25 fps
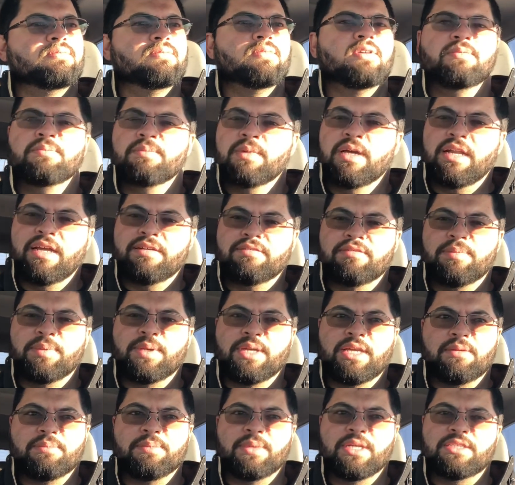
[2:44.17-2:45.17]
might have to pick
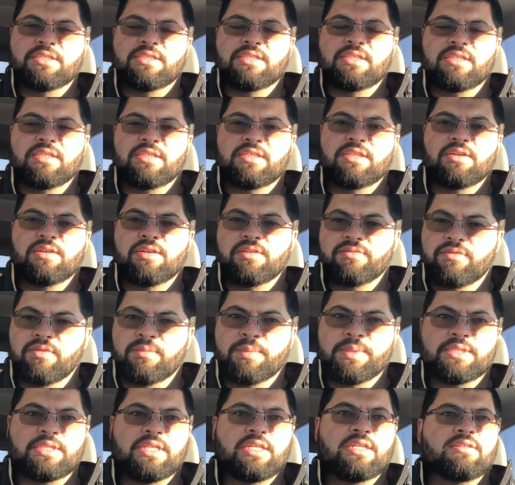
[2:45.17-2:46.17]
up my a donut for
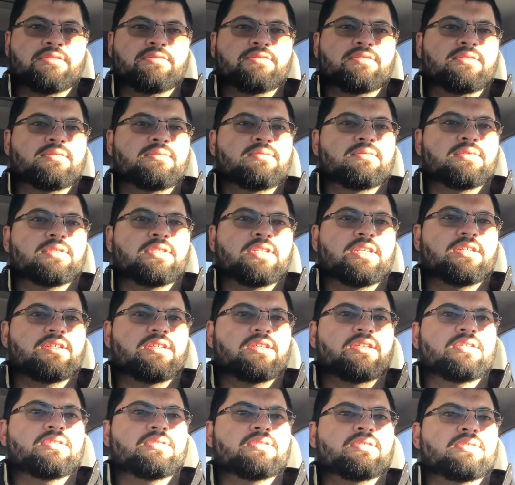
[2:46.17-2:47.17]
myself. We'll see how it
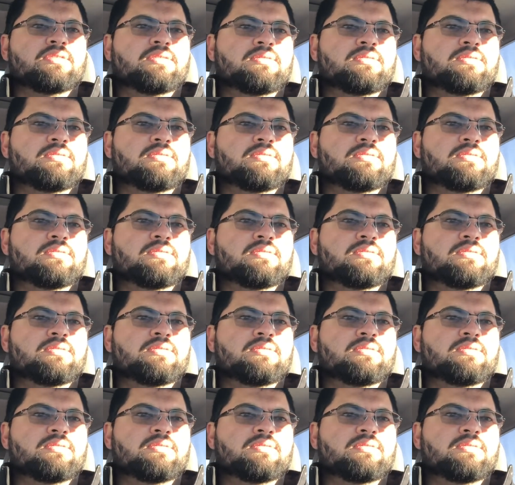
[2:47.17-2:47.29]
goes.